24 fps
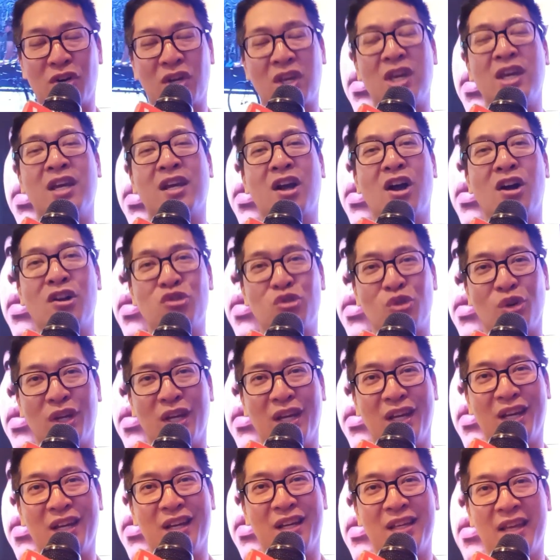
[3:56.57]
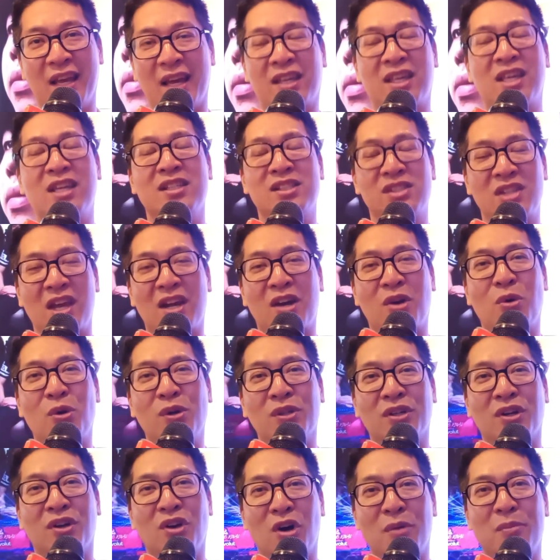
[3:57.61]
key country, key
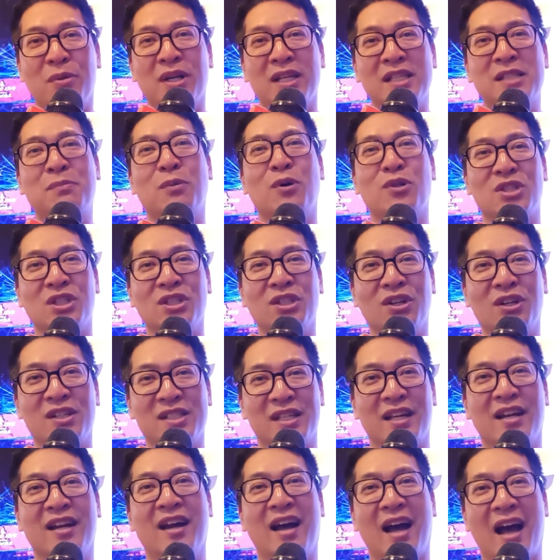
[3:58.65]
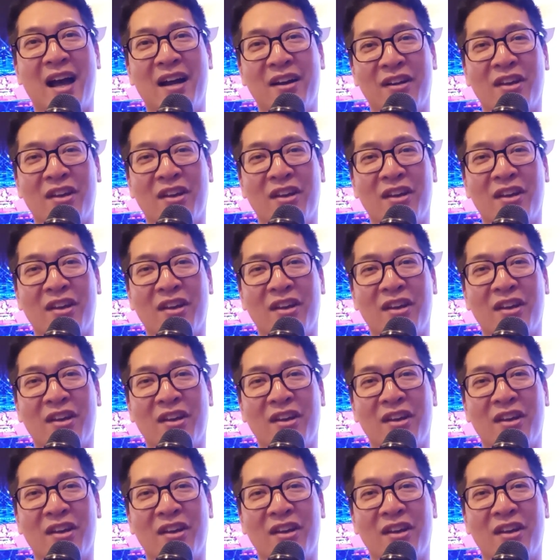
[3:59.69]
stakeholder of esports industry. I